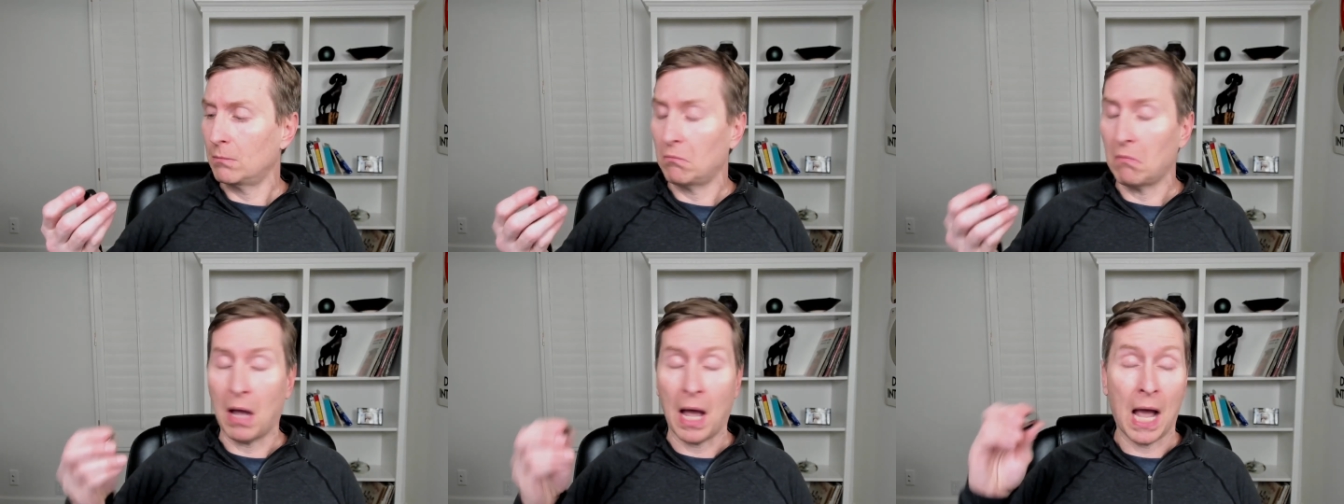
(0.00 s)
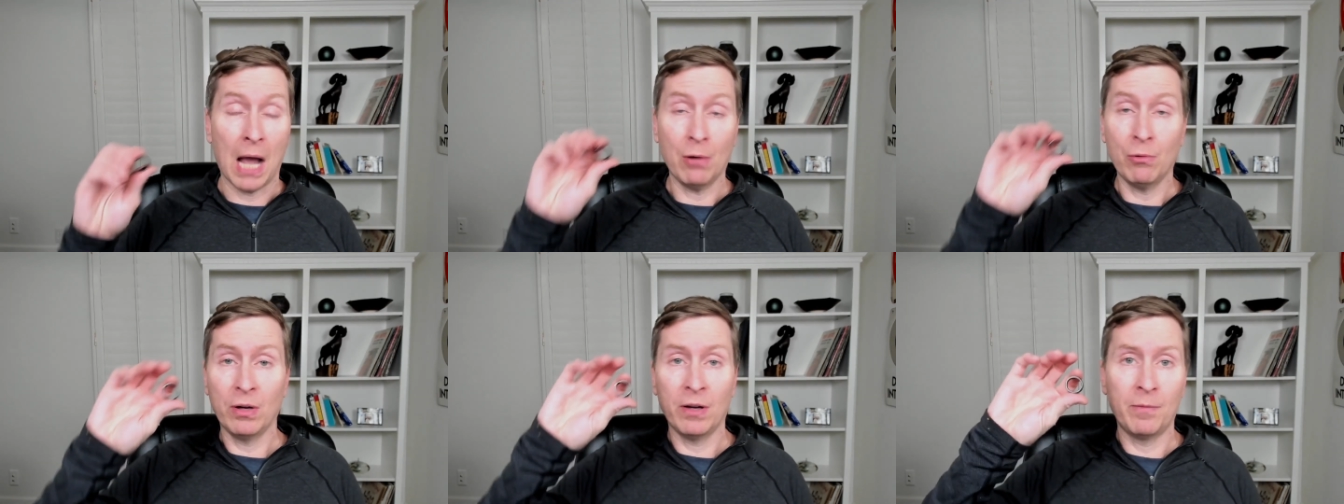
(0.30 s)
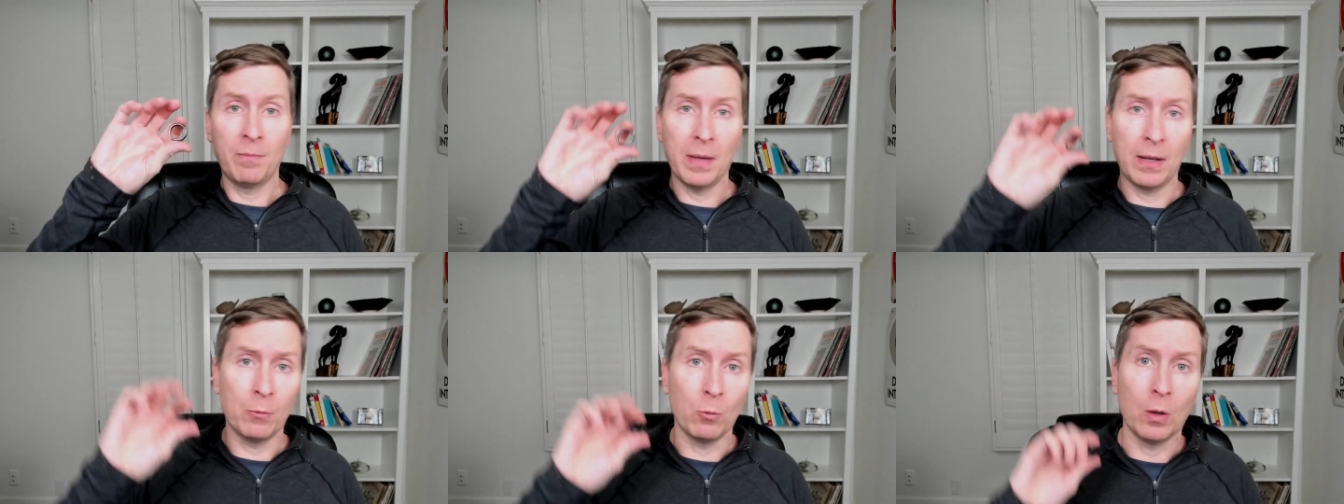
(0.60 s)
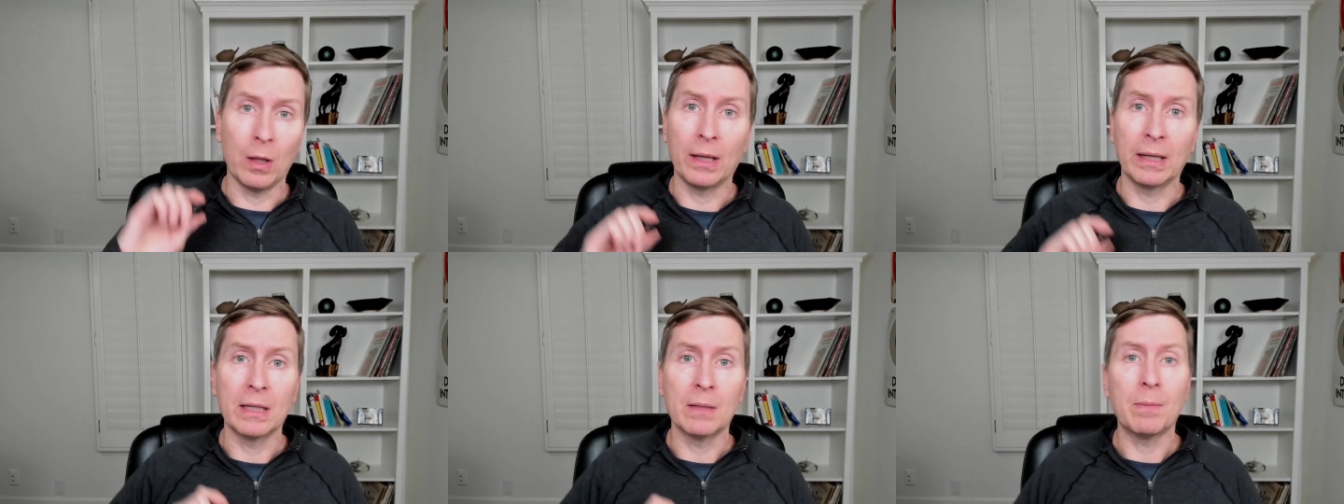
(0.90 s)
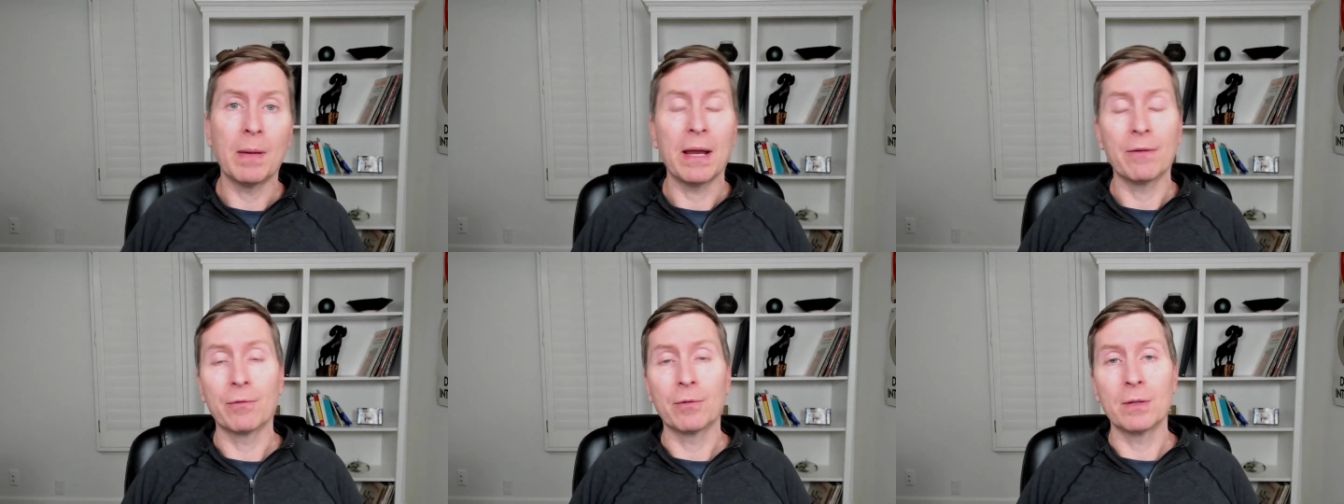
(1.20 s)
I would have been willing to
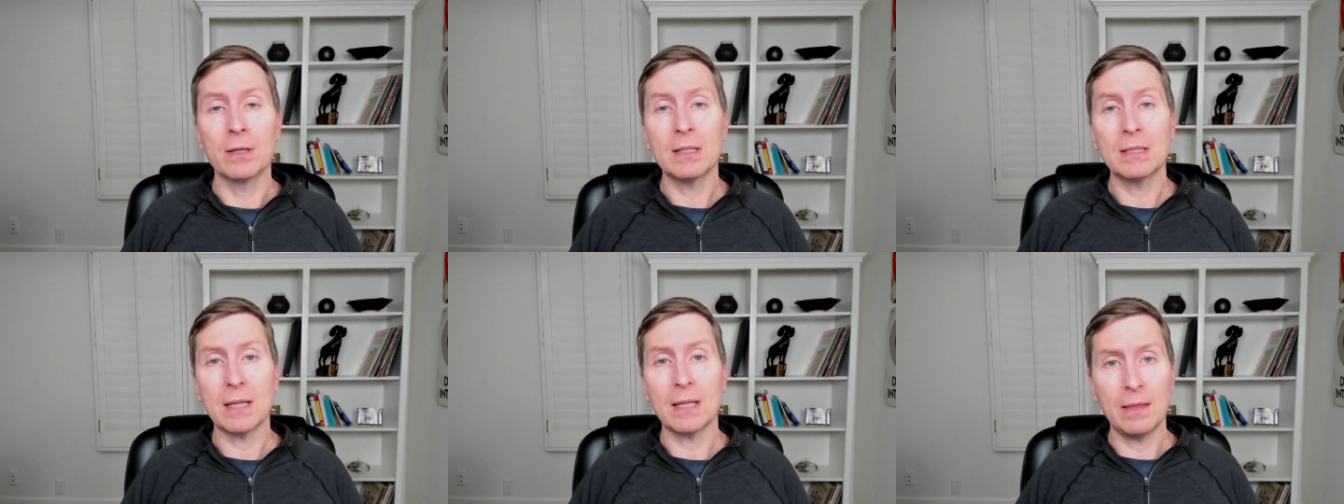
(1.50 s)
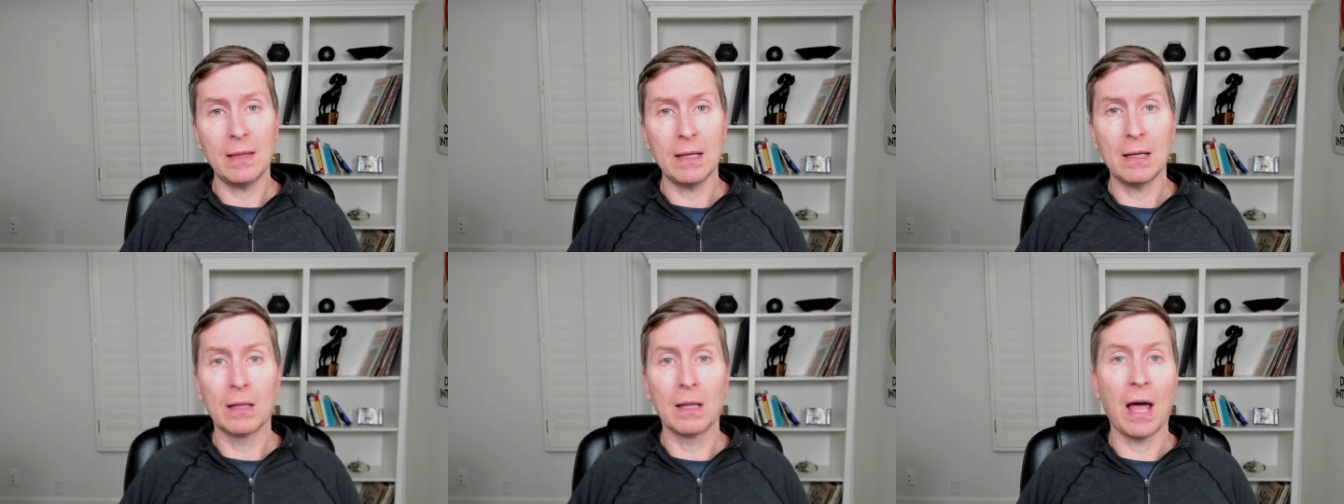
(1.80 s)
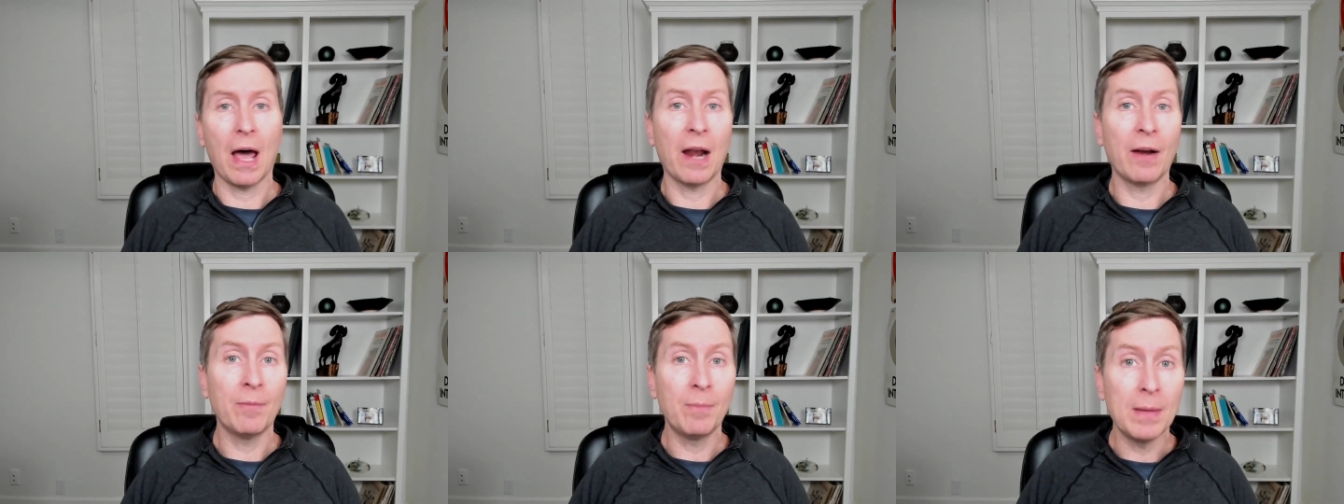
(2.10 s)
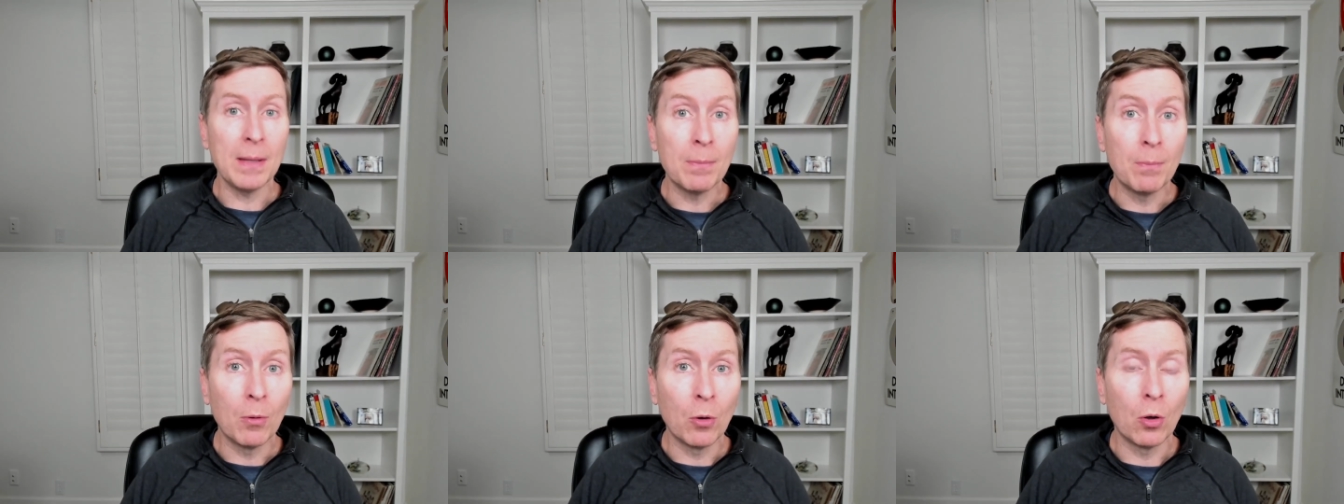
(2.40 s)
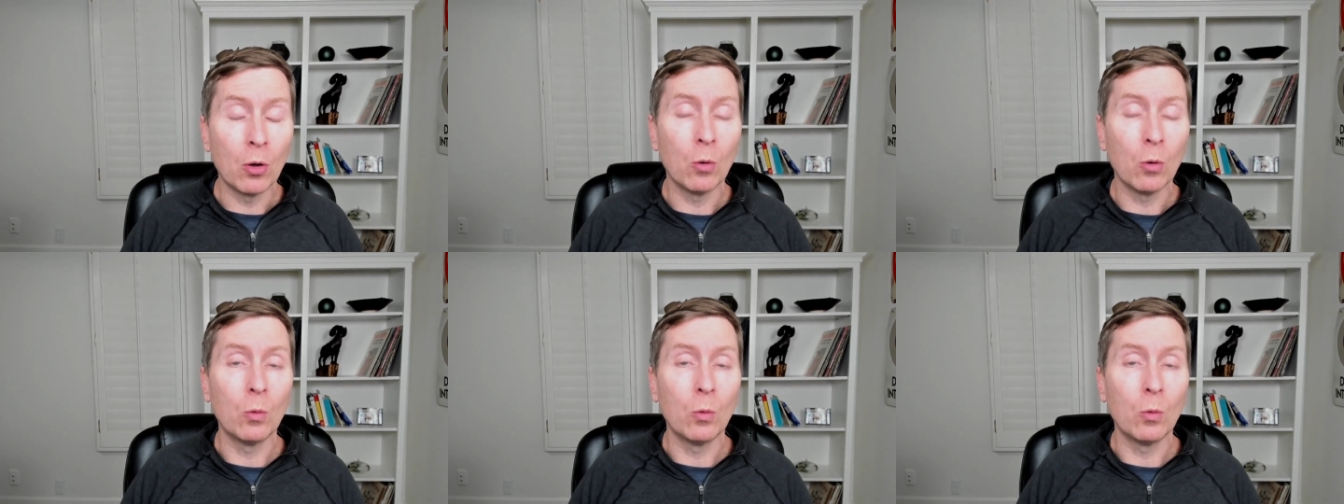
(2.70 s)
pay for this. I think a lot of people